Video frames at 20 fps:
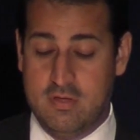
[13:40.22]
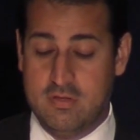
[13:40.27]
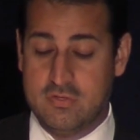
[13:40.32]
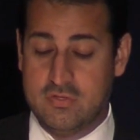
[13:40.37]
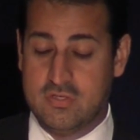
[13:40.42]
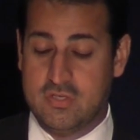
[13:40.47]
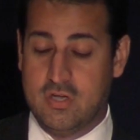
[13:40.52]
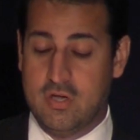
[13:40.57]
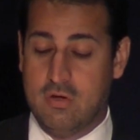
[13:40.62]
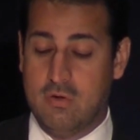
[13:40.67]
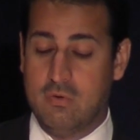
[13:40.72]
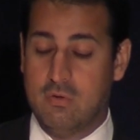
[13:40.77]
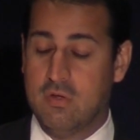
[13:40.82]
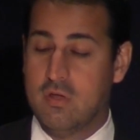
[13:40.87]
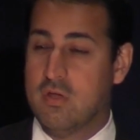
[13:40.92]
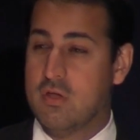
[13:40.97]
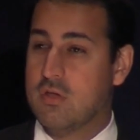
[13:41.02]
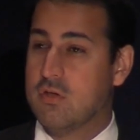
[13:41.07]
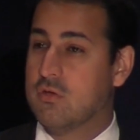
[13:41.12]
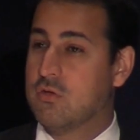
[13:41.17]
So
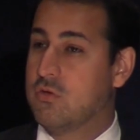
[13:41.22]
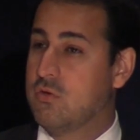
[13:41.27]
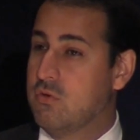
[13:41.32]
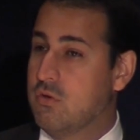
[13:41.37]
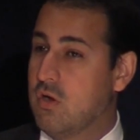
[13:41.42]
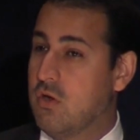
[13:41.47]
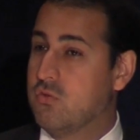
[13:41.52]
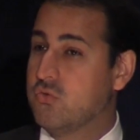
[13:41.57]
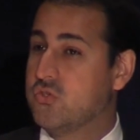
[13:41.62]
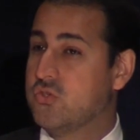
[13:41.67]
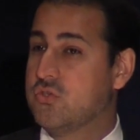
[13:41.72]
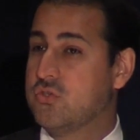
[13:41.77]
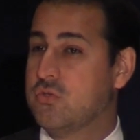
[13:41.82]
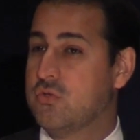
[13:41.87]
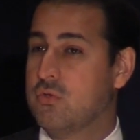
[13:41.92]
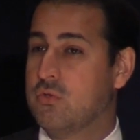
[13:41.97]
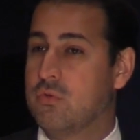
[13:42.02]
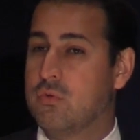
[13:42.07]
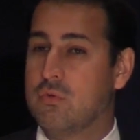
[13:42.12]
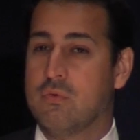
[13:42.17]
kudos
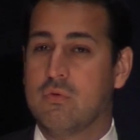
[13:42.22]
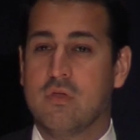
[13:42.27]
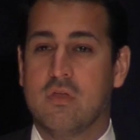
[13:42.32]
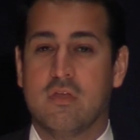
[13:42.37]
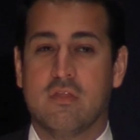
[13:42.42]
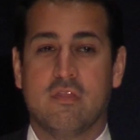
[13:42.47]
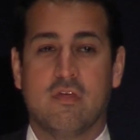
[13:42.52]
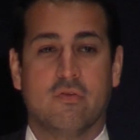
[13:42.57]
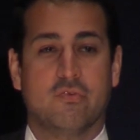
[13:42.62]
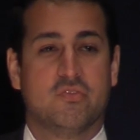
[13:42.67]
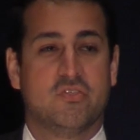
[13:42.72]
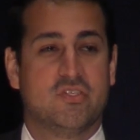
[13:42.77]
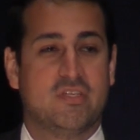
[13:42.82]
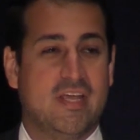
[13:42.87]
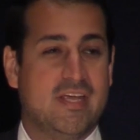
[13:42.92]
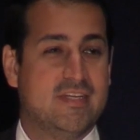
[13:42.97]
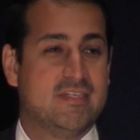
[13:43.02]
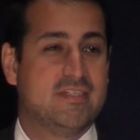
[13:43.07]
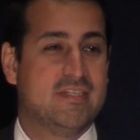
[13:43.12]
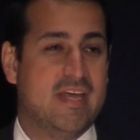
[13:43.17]
to those
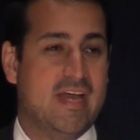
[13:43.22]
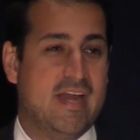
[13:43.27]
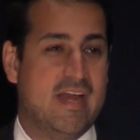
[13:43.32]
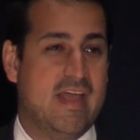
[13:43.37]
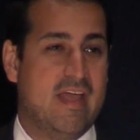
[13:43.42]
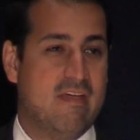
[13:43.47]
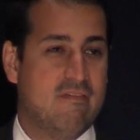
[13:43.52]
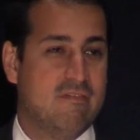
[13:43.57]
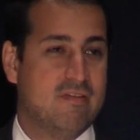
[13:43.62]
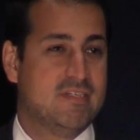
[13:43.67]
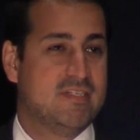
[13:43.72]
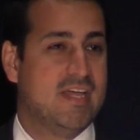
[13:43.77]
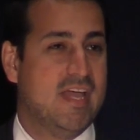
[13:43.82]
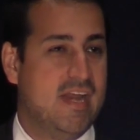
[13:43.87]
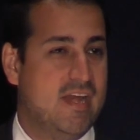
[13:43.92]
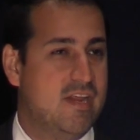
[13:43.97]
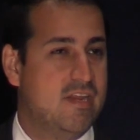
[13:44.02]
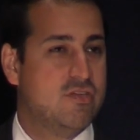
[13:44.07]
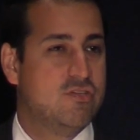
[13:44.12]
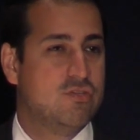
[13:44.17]
states that have
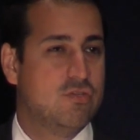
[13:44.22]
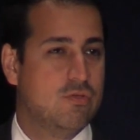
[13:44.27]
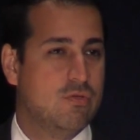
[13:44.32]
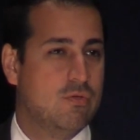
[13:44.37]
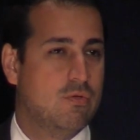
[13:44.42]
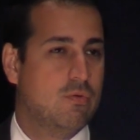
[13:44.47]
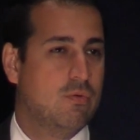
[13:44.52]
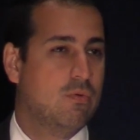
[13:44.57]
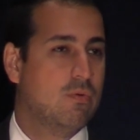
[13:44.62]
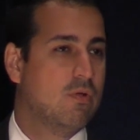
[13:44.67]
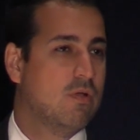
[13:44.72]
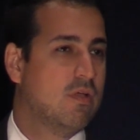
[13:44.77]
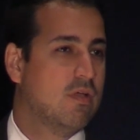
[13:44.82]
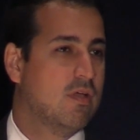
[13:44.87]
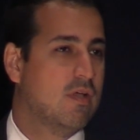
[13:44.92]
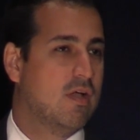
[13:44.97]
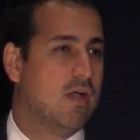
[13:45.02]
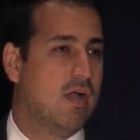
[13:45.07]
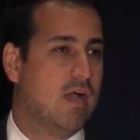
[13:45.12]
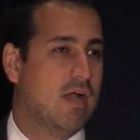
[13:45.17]
attended to
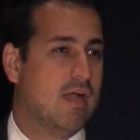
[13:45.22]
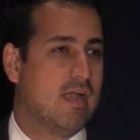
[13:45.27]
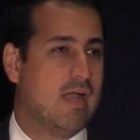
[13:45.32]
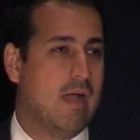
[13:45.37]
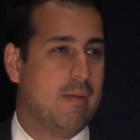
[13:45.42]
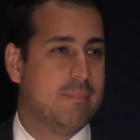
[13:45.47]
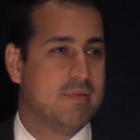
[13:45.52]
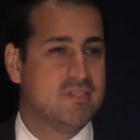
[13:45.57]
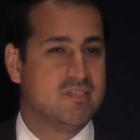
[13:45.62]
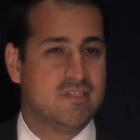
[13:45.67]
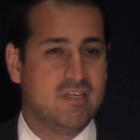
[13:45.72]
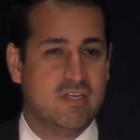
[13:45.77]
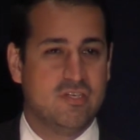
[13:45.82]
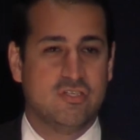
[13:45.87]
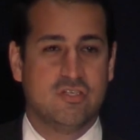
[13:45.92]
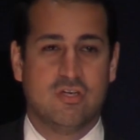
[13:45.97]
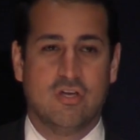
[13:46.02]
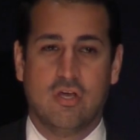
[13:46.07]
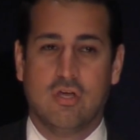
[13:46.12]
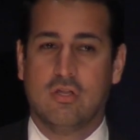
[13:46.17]
uh,
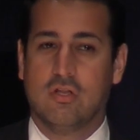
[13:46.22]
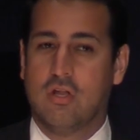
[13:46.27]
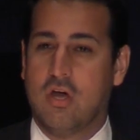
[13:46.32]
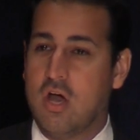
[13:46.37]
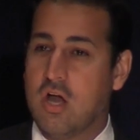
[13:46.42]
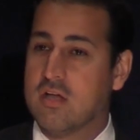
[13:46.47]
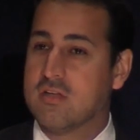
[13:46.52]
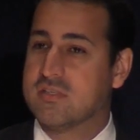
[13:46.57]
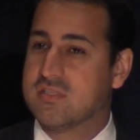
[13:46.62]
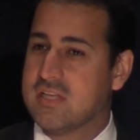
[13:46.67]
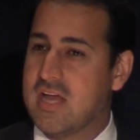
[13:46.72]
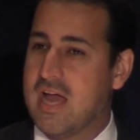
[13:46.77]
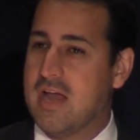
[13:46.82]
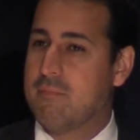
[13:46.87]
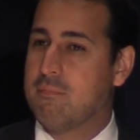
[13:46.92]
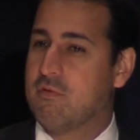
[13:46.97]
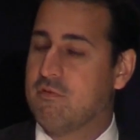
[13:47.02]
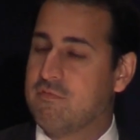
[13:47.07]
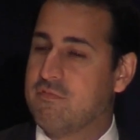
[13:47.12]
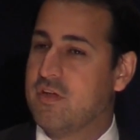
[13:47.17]
compensation
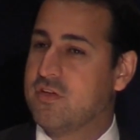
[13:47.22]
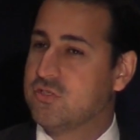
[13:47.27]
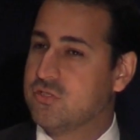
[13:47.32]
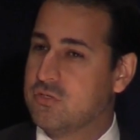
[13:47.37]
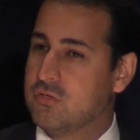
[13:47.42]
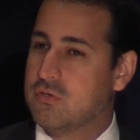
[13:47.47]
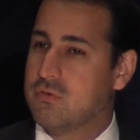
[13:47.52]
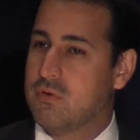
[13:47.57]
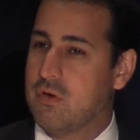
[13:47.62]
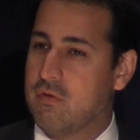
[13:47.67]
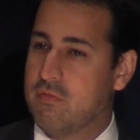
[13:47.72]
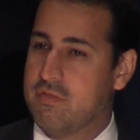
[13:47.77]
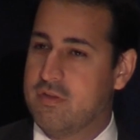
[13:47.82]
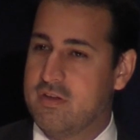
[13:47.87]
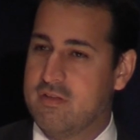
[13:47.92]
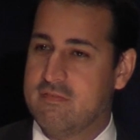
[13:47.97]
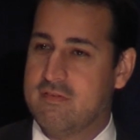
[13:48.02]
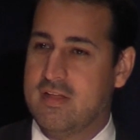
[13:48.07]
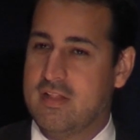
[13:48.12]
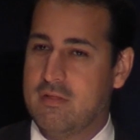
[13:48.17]
alongside professional growth
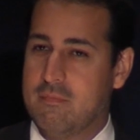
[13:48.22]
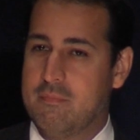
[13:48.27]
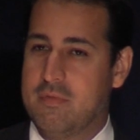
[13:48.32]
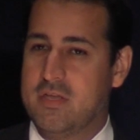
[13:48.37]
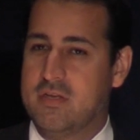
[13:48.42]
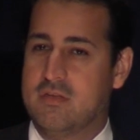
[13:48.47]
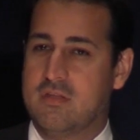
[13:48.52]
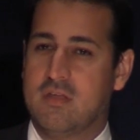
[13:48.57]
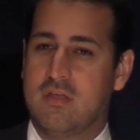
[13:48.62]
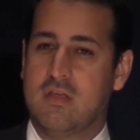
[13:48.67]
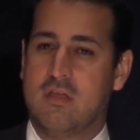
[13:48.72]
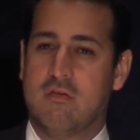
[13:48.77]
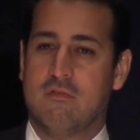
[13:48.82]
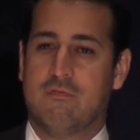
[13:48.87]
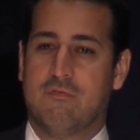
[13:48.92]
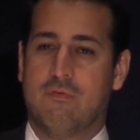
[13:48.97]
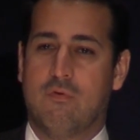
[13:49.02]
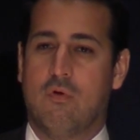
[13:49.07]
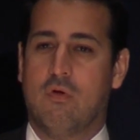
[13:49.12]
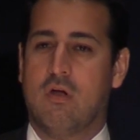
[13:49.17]
and development
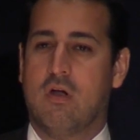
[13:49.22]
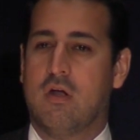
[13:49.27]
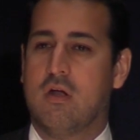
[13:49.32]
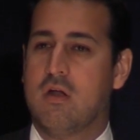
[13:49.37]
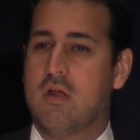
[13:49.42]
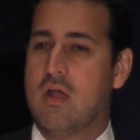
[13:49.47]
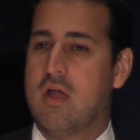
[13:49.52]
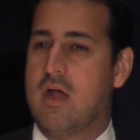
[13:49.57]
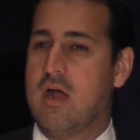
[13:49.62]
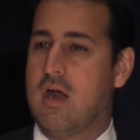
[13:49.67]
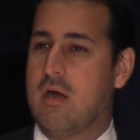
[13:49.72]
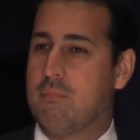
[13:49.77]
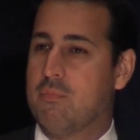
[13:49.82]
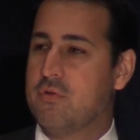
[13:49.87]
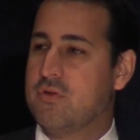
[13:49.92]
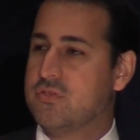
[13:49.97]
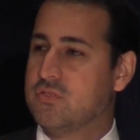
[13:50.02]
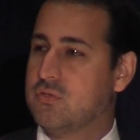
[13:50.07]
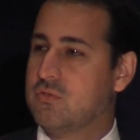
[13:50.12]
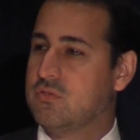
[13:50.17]
for our
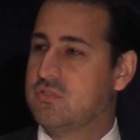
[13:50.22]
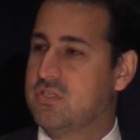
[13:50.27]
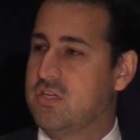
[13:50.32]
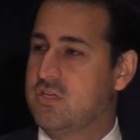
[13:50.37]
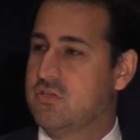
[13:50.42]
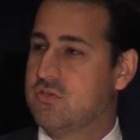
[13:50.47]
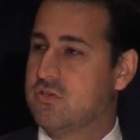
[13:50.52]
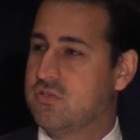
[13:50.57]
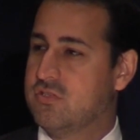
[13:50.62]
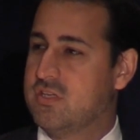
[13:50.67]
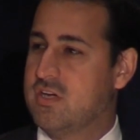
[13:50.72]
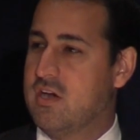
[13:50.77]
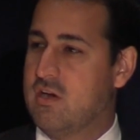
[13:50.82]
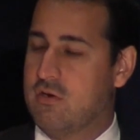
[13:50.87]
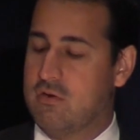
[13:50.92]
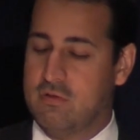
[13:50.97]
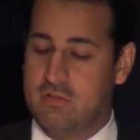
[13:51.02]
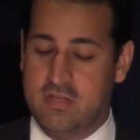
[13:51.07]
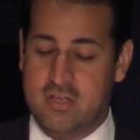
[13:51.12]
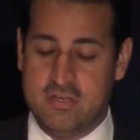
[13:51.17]
preschool teachers and our
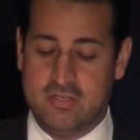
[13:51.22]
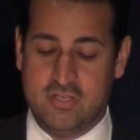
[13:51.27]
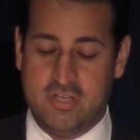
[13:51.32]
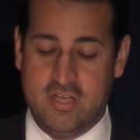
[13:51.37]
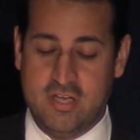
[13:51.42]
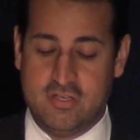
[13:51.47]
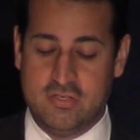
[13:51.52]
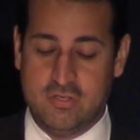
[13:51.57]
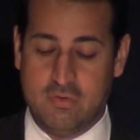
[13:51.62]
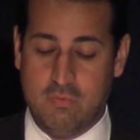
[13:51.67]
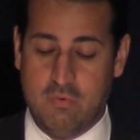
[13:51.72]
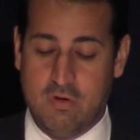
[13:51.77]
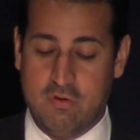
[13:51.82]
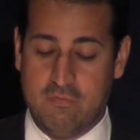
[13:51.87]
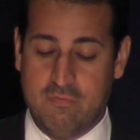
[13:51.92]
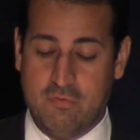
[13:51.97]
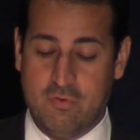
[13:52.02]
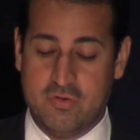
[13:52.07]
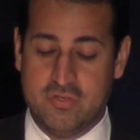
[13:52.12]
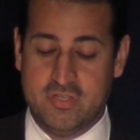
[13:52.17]
early education
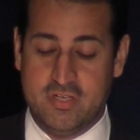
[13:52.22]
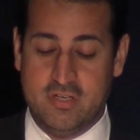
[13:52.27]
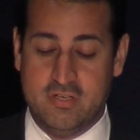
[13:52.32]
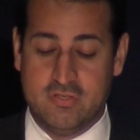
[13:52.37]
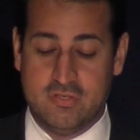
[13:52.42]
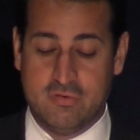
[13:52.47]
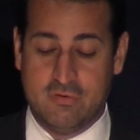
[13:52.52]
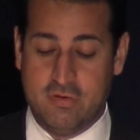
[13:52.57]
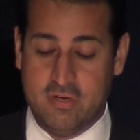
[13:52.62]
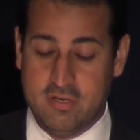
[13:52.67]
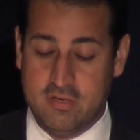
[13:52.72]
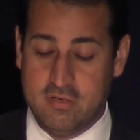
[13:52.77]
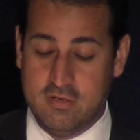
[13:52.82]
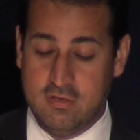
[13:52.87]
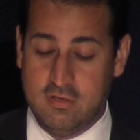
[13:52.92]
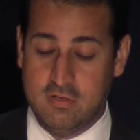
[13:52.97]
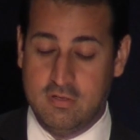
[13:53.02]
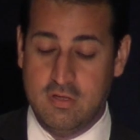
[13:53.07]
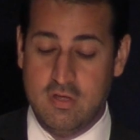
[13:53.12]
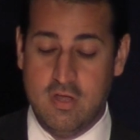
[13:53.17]
workforce. It is
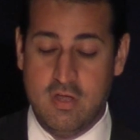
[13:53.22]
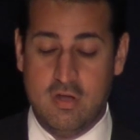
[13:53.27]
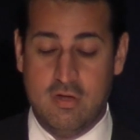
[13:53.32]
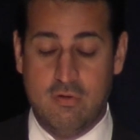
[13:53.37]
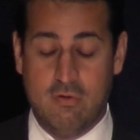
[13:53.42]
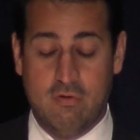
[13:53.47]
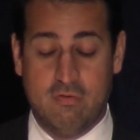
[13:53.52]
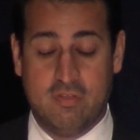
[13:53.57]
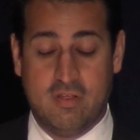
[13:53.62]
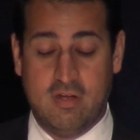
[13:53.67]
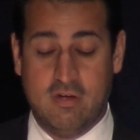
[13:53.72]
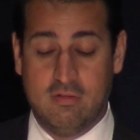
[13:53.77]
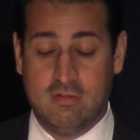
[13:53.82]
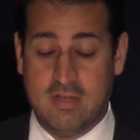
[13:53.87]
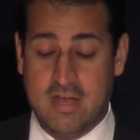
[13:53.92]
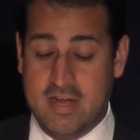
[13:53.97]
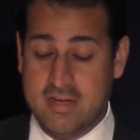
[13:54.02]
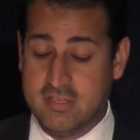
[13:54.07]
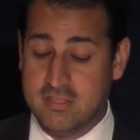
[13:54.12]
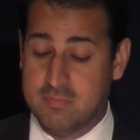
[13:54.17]
critical. North
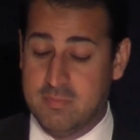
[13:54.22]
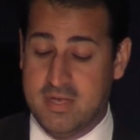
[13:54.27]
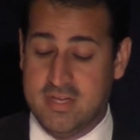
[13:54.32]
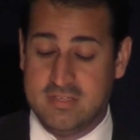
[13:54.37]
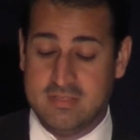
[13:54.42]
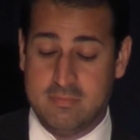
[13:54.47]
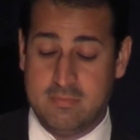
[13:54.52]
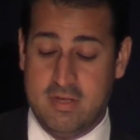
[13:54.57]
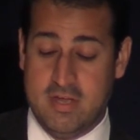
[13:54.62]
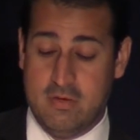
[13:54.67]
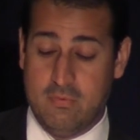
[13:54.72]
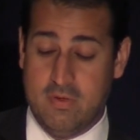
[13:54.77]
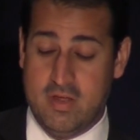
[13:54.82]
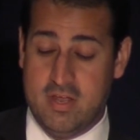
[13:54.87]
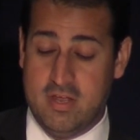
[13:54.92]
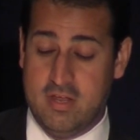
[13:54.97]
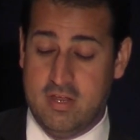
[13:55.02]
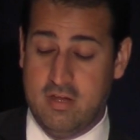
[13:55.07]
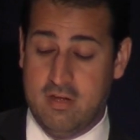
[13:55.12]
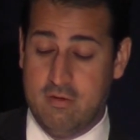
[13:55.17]
Carolina's made some
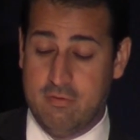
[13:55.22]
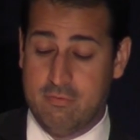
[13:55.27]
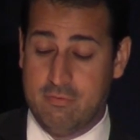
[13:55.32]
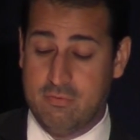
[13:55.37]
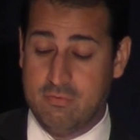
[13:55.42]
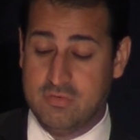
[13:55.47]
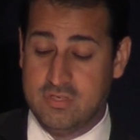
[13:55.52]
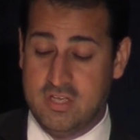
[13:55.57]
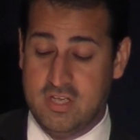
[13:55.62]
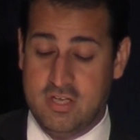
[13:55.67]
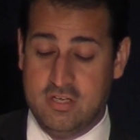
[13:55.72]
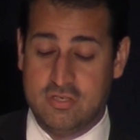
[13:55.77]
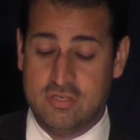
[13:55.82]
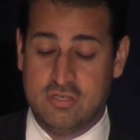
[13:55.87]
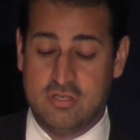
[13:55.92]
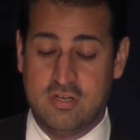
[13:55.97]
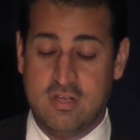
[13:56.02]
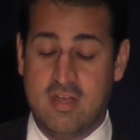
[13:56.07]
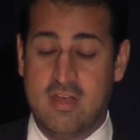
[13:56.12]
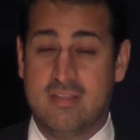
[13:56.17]
headway here through
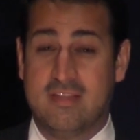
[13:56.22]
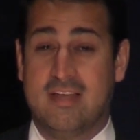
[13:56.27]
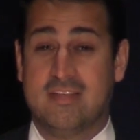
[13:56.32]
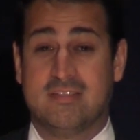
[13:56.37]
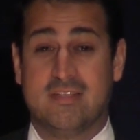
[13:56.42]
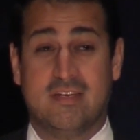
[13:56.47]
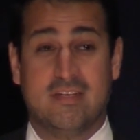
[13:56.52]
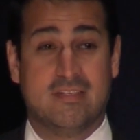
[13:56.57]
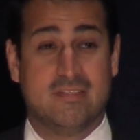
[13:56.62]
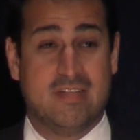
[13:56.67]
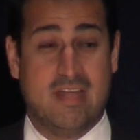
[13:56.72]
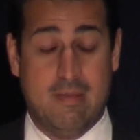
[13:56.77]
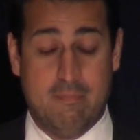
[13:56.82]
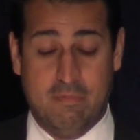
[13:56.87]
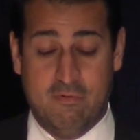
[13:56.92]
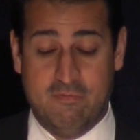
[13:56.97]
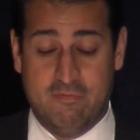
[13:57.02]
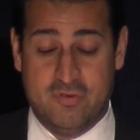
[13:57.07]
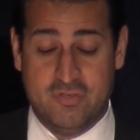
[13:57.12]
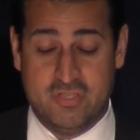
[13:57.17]
TEACH. That's an
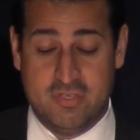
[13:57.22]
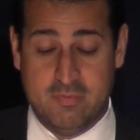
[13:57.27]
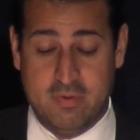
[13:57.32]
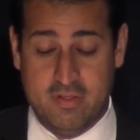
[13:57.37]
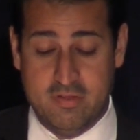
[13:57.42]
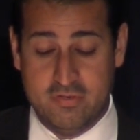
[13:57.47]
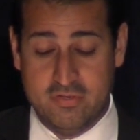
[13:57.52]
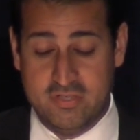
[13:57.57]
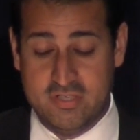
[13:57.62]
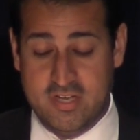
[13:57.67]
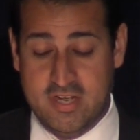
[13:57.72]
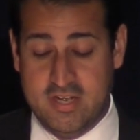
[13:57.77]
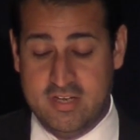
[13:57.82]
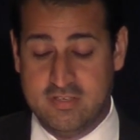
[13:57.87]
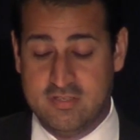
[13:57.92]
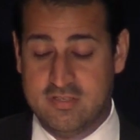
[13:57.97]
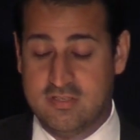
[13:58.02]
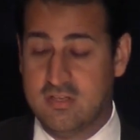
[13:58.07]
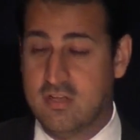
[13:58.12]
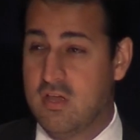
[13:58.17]
example for some other
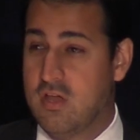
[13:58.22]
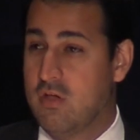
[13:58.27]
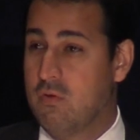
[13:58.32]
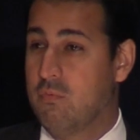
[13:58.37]
states.